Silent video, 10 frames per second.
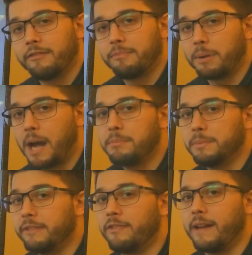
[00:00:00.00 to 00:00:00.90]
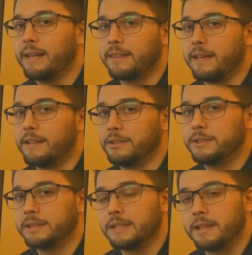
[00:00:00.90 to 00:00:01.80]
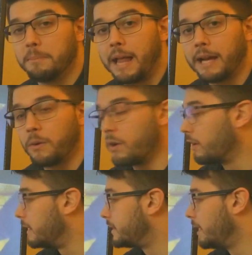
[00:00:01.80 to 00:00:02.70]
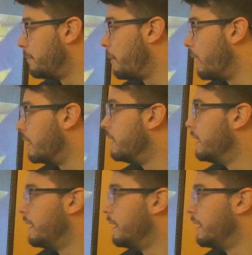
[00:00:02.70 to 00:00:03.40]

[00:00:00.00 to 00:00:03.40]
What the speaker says: of probably fighting Thanos and the Black Order at some point,